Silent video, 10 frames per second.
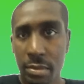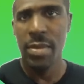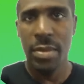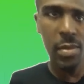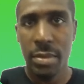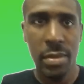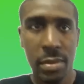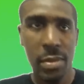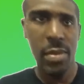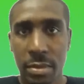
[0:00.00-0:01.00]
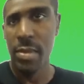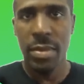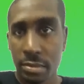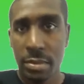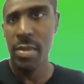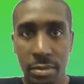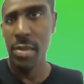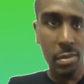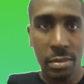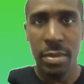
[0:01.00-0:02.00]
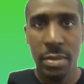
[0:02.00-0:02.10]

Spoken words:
You fear a bully because